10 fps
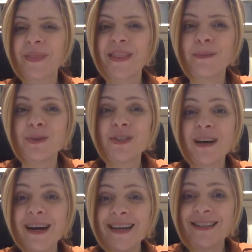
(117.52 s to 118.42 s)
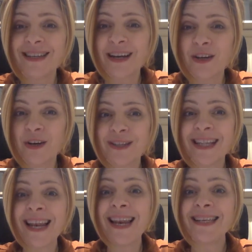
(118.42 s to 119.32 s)
the more tired I got, the
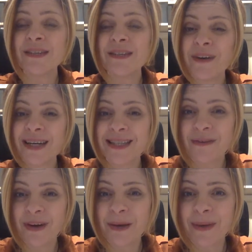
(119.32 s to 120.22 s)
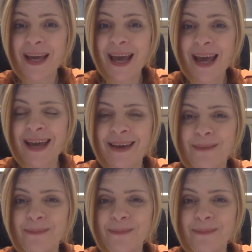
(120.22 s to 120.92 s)
less effective I became.